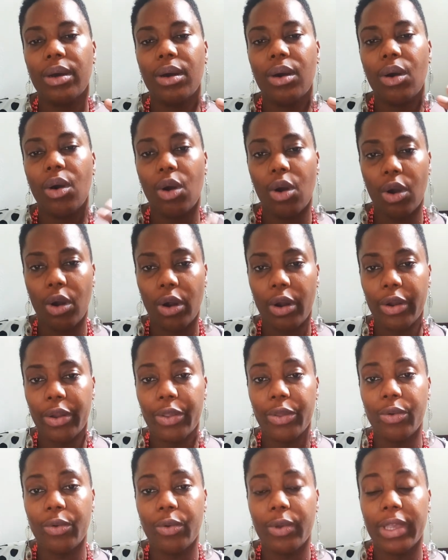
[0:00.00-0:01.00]
or
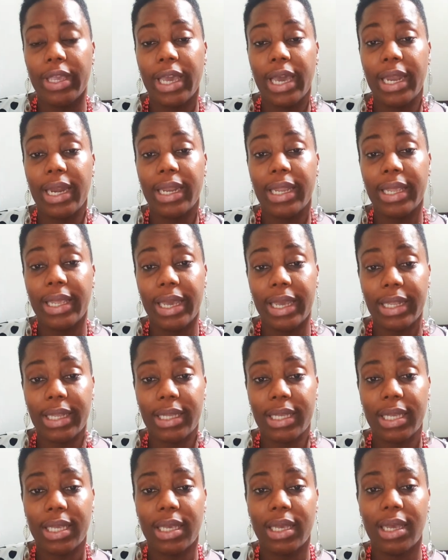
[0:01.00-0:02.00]
you can
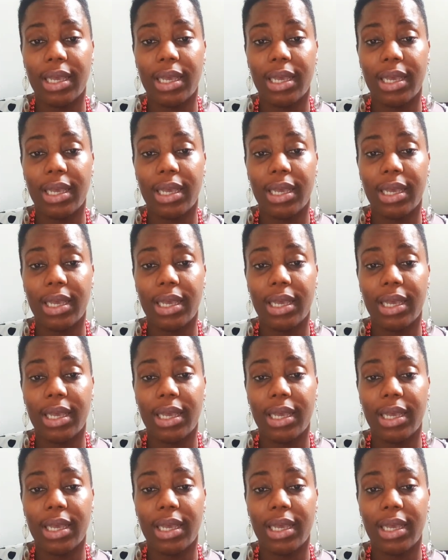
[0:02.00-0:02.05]
get